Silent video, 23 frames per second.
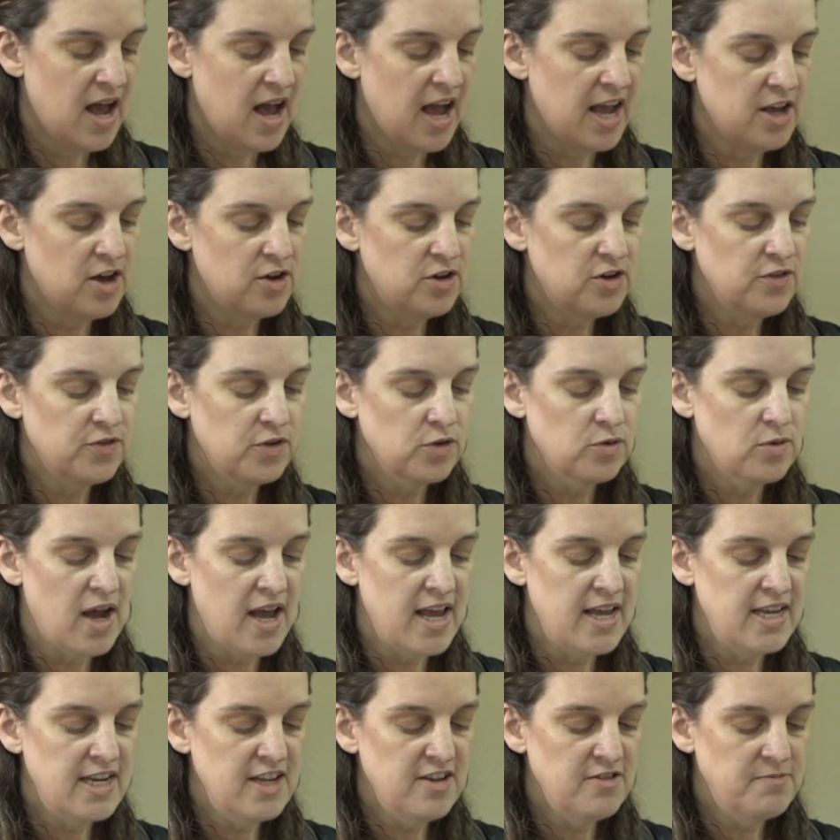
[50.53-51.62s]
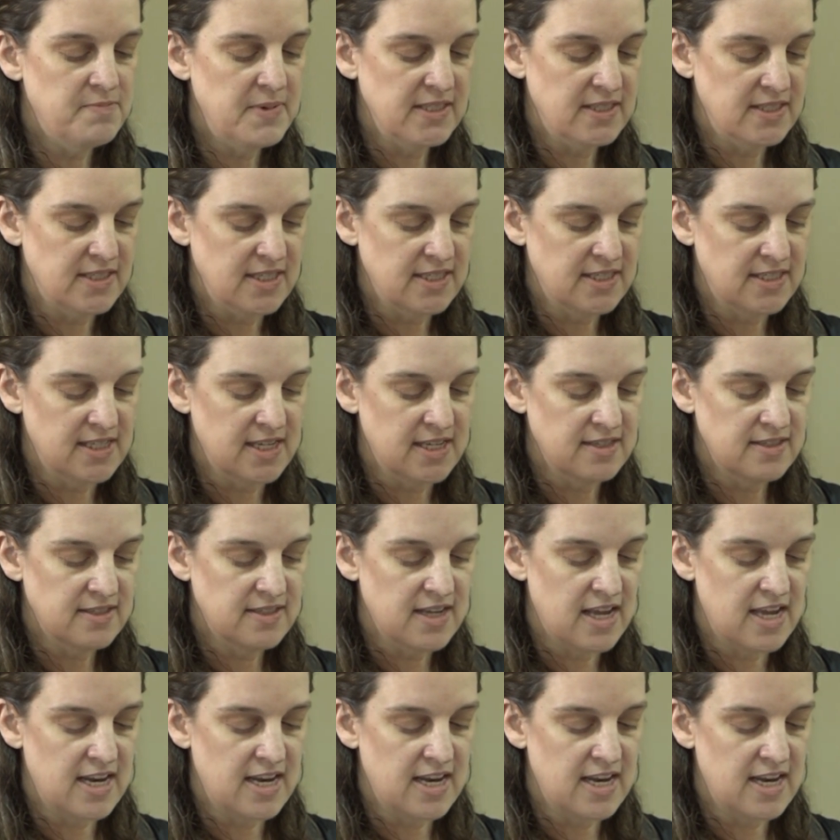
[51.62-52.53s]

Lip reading: I own a variety of businesses